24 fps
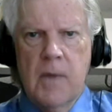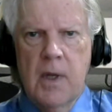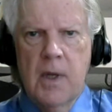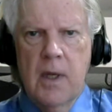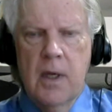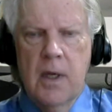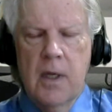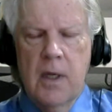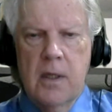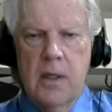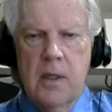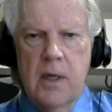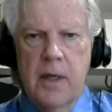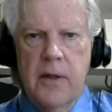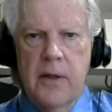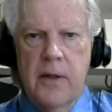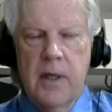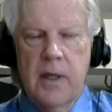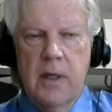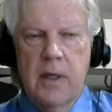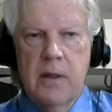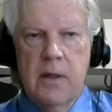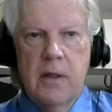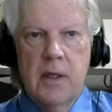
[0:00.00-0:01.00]
And I
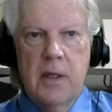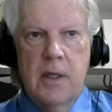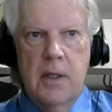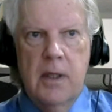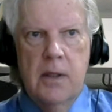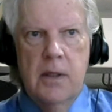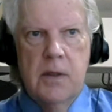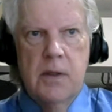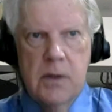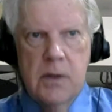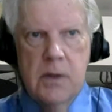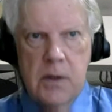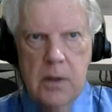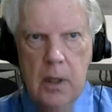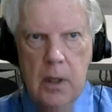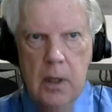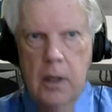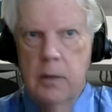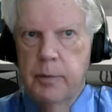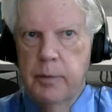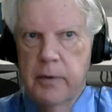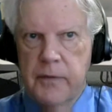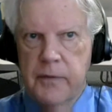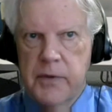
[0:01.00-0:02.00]
think the
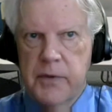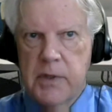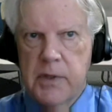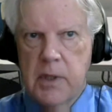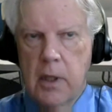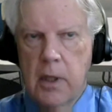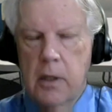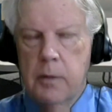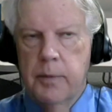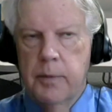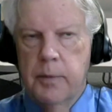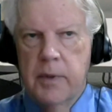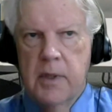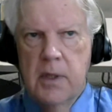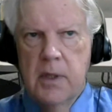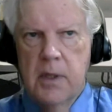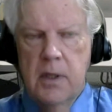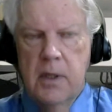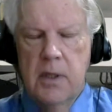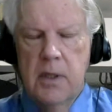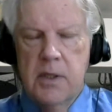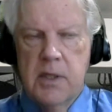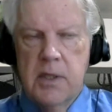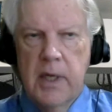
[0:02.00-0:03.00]
scope of scope
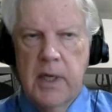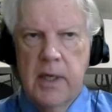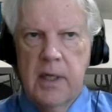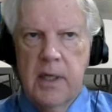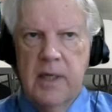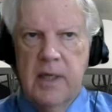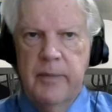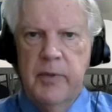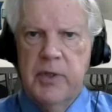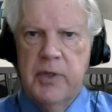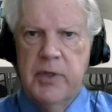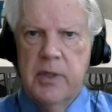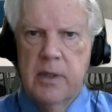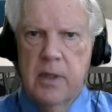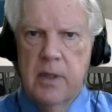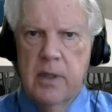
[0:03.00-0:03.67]
is unlimited.